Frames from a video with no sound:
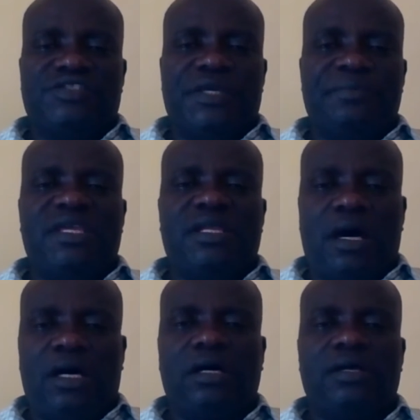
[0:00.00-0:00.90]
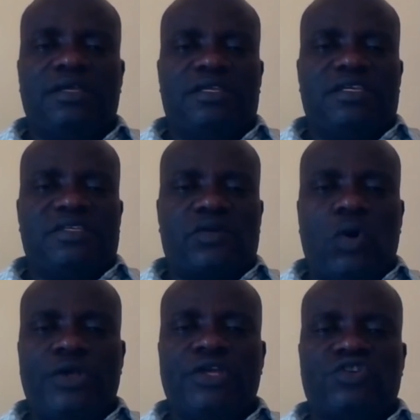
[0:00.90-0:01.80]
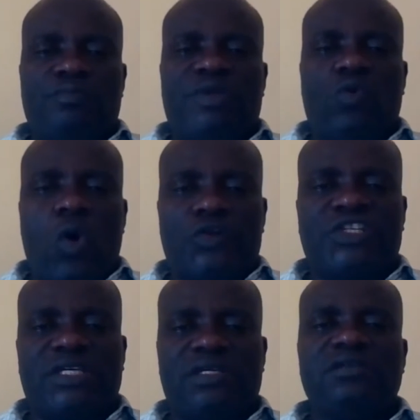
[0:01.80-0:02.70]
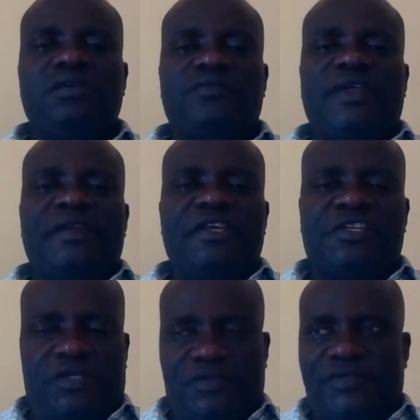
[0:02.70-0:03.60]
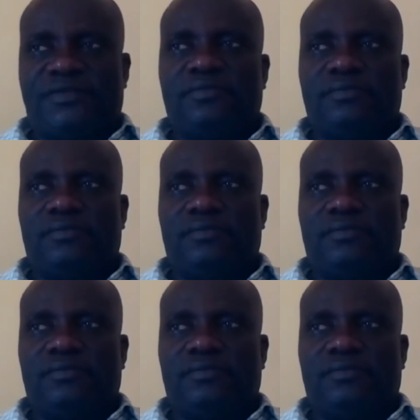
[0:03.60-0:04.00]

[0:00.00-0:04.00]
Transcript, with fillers: Jamila is going to be washing the dishes.